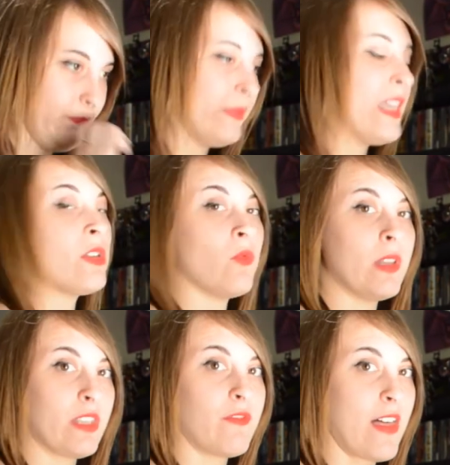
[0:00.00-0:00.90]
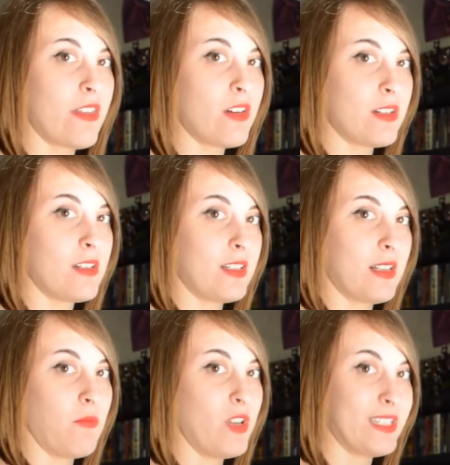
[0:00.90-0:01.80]
that you want the feathers to
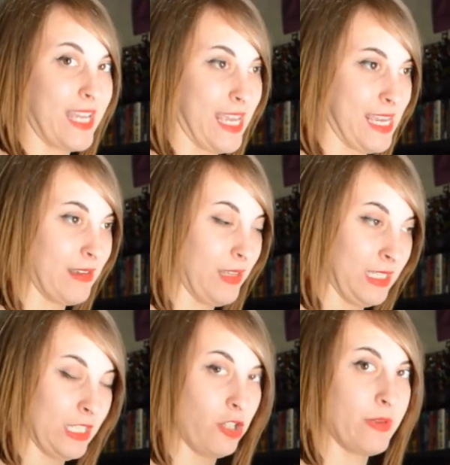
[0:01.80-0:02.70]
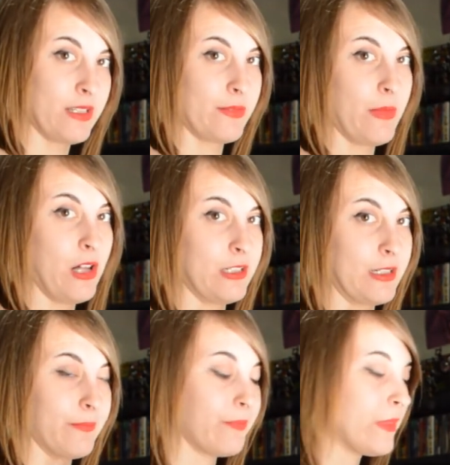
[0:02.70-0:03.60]
somewhat take. A little bit
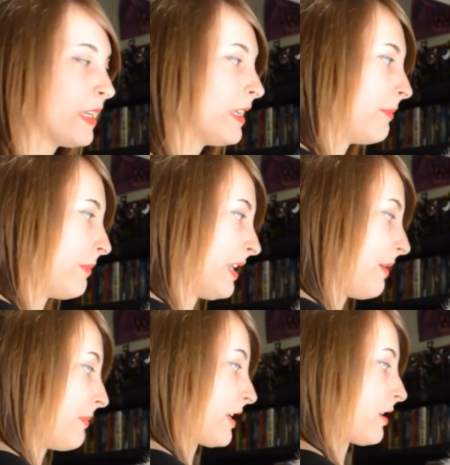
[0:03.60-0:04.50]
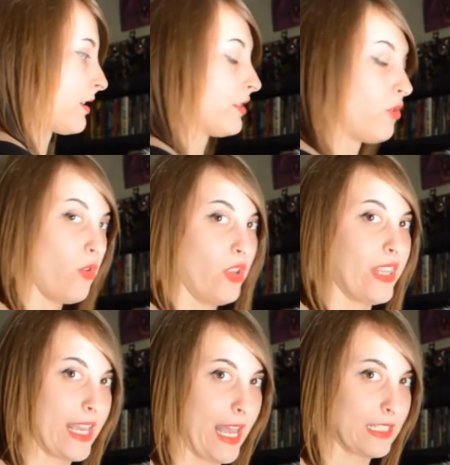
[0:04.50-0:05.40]
smaller, but not bigger, because the whole
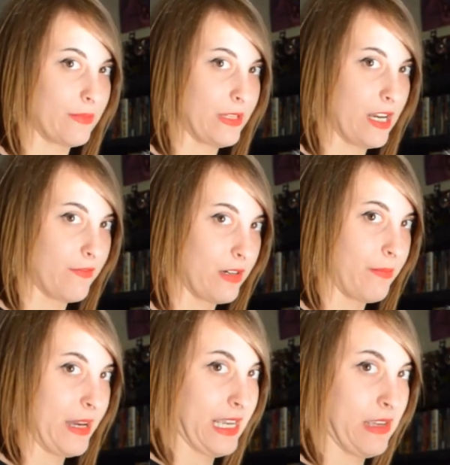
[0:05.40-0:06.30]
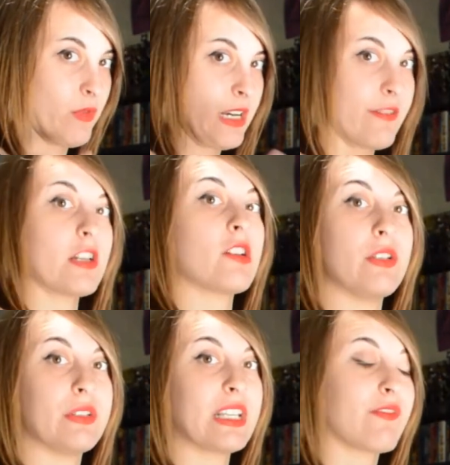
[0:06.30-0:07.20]
thing has to be covered by whatever you're
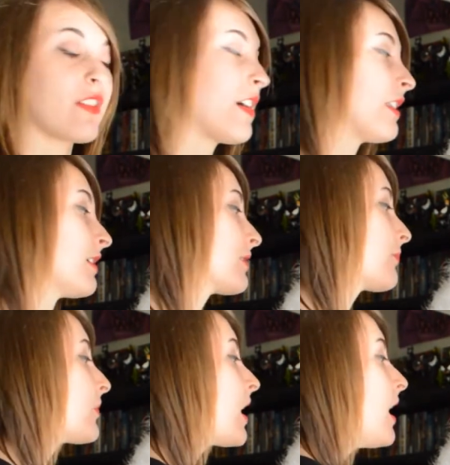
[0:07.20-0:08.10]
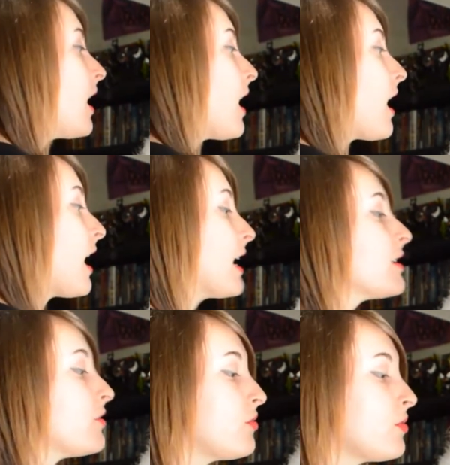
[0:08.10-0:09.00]
using for feathers. I
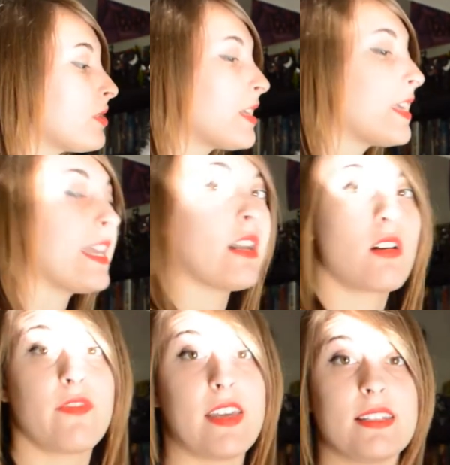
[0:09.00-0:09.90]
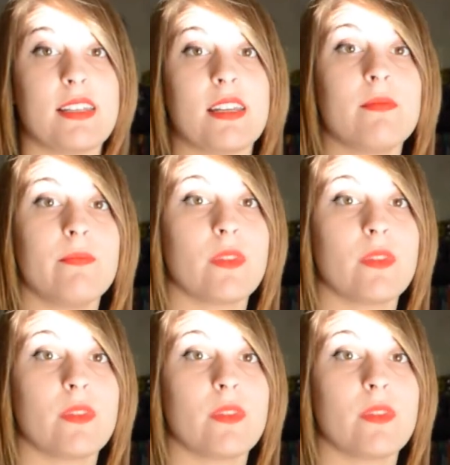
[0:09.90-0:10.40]
used interfacing